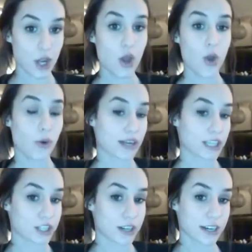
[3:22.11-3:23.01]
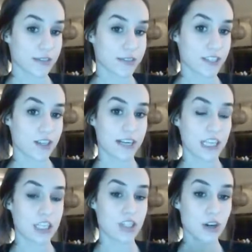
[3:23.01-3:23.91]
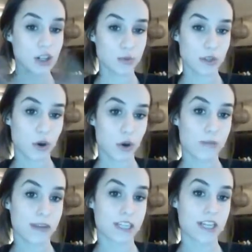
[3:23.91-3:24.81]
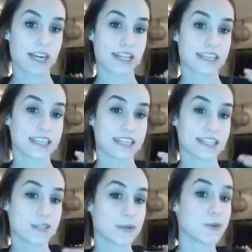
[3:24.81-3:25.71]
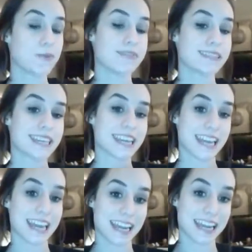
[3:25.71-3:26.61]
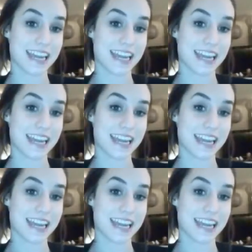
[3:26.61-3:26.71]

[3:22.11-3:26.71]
While constructivist learning starts with a whole picture and then zooms in.